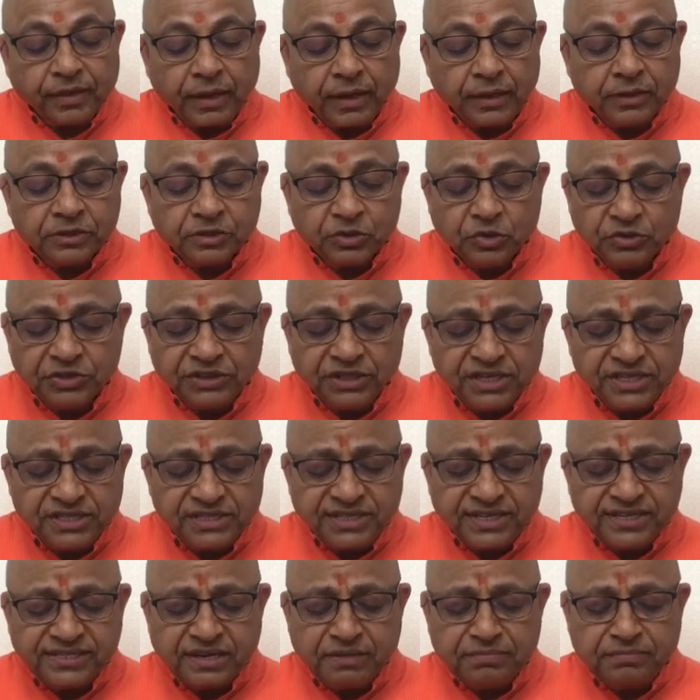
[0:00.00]
So just
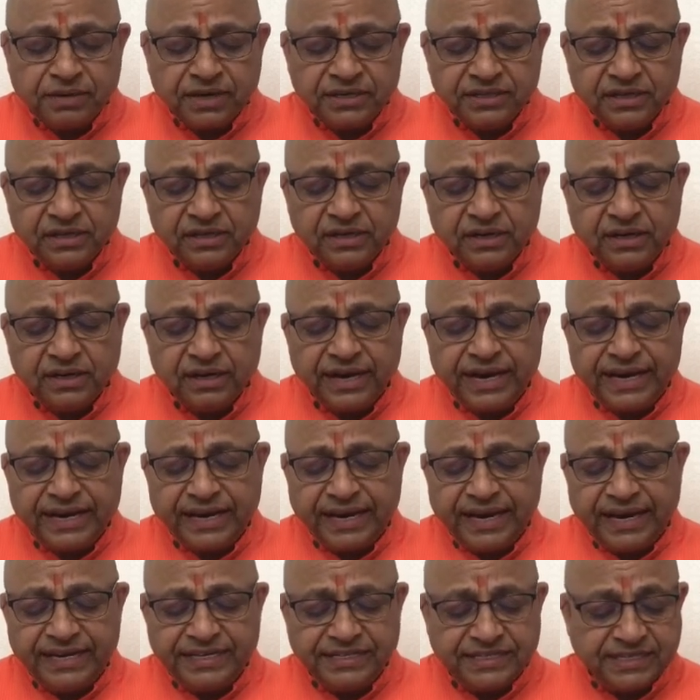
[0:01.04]
as a mother
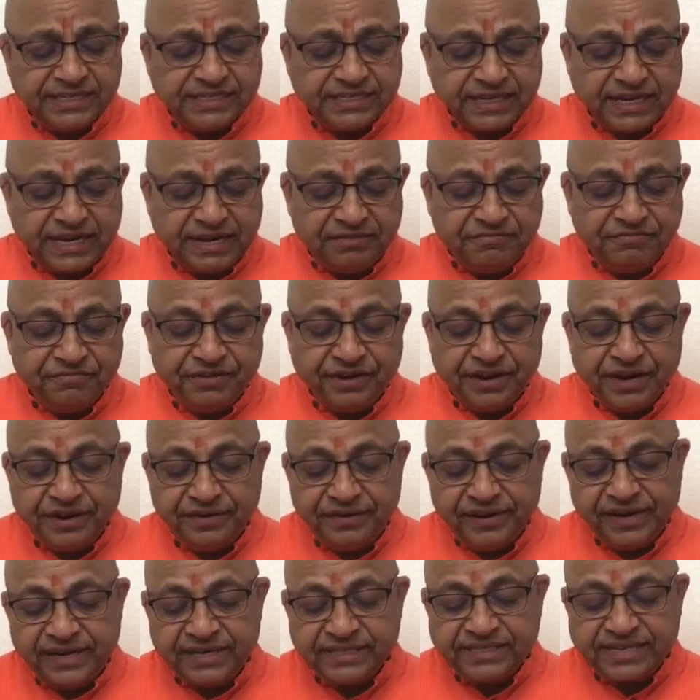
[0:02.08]
engages in
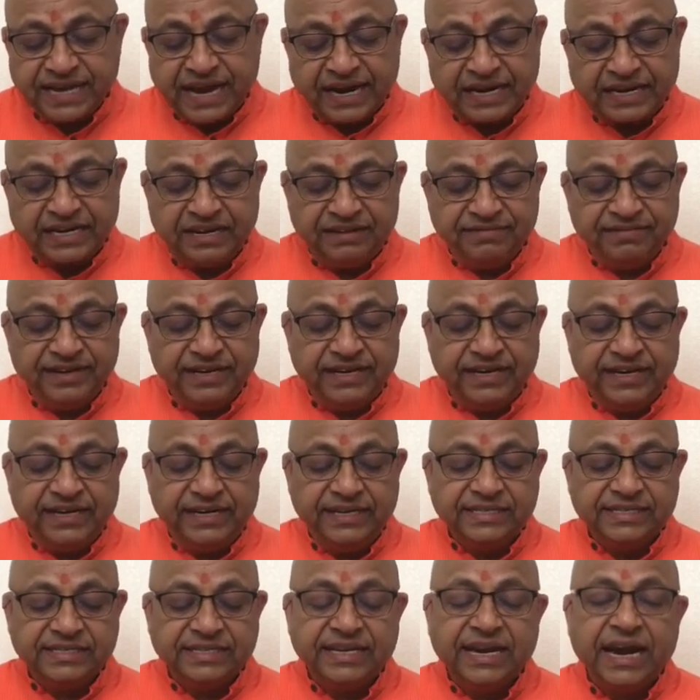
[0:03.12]
various
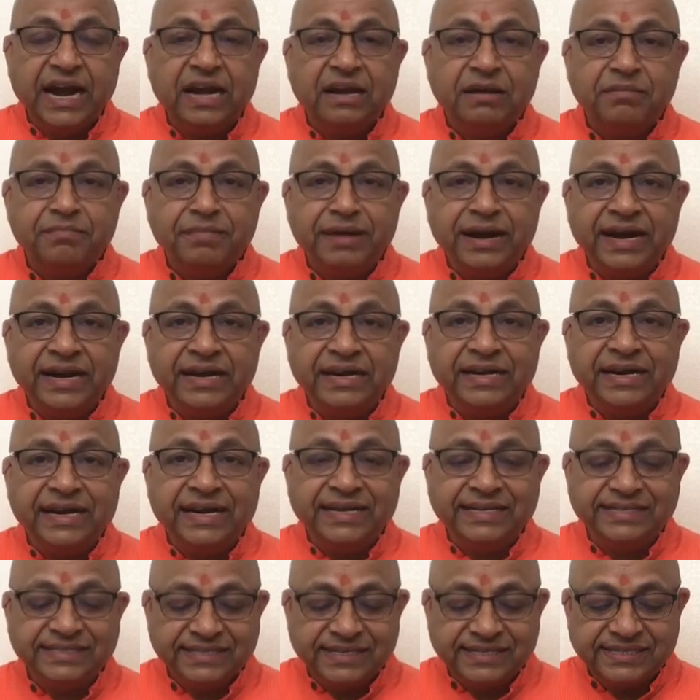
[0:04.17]
activities yet
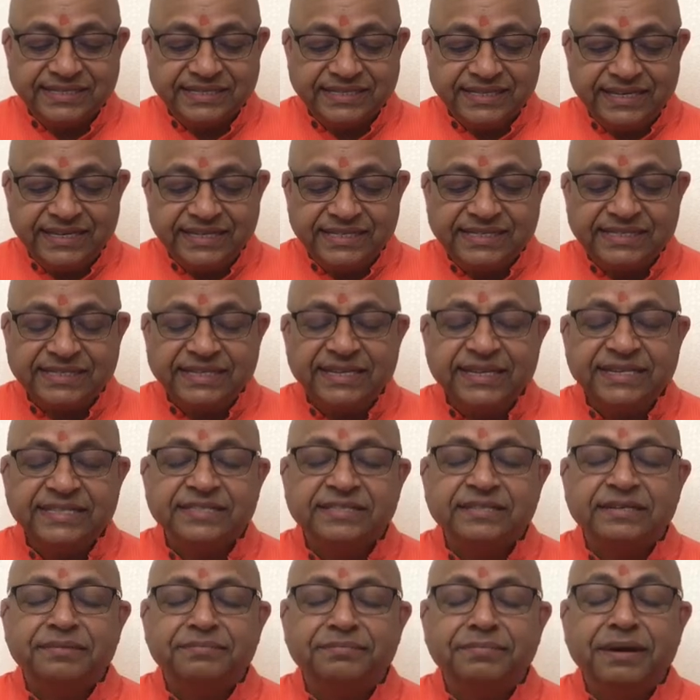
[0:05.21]
maintains a
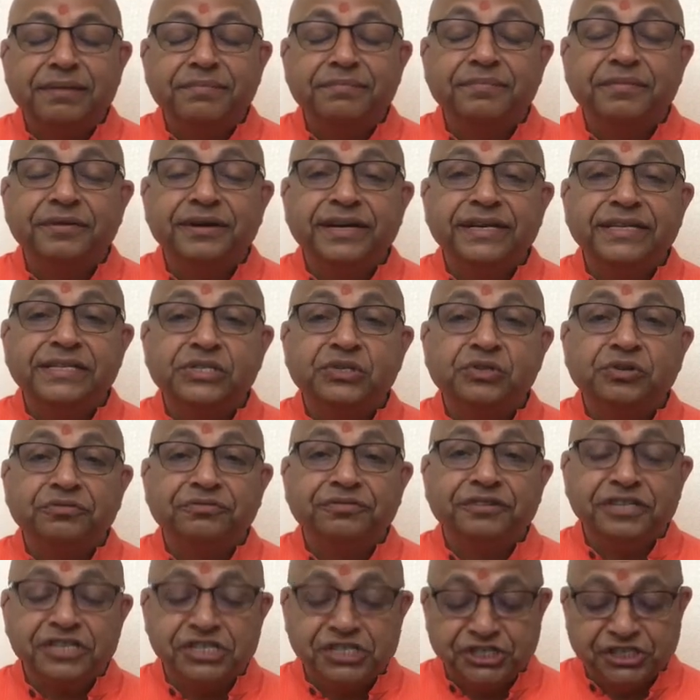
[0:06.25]
ceaseless remembrance of
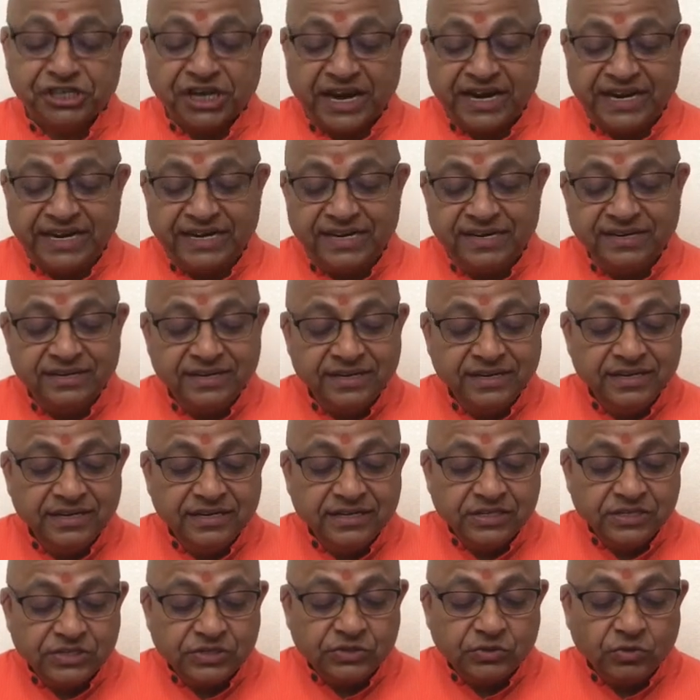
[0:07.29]
her child,
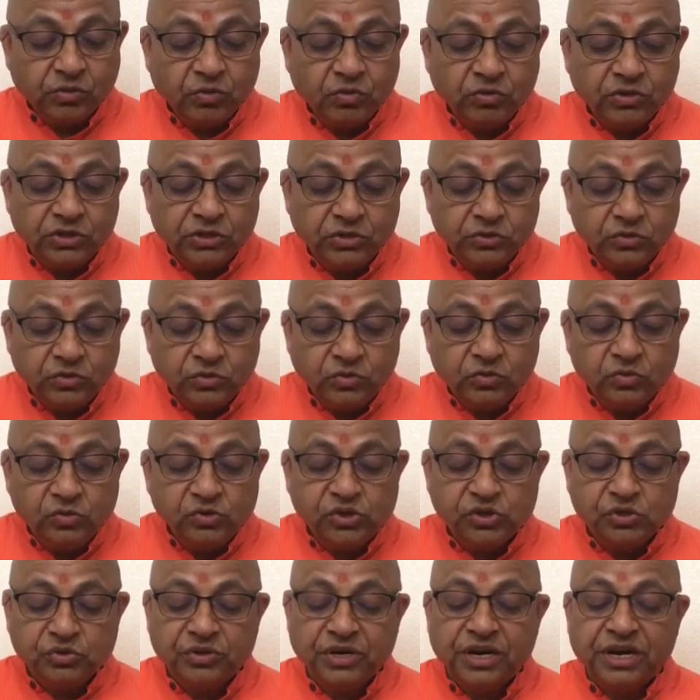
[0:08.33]
so too
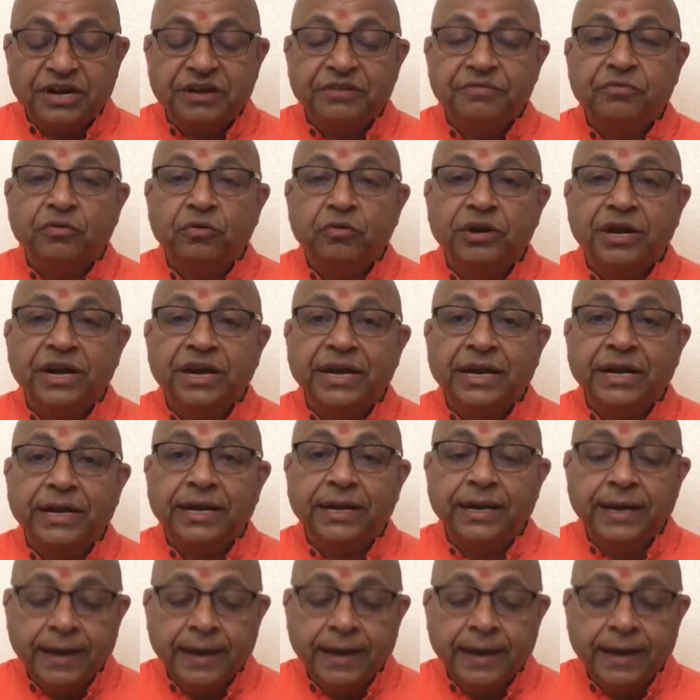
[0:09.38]
should a devotee